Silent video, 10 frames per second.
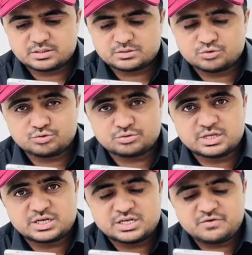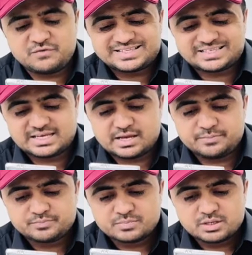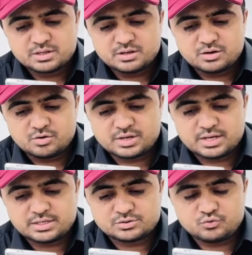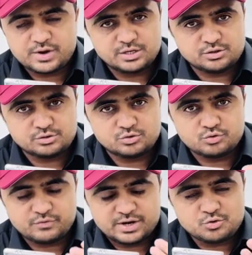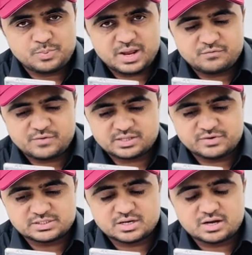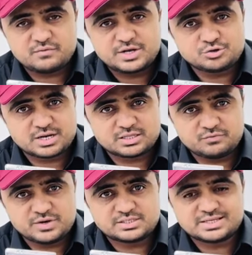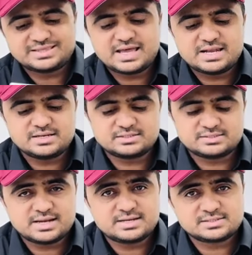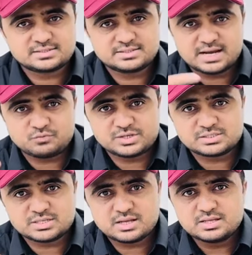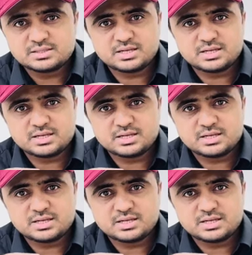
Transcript: So the TFL say, okay, so when you apply for the visa, when you get the visa, then send us that visa,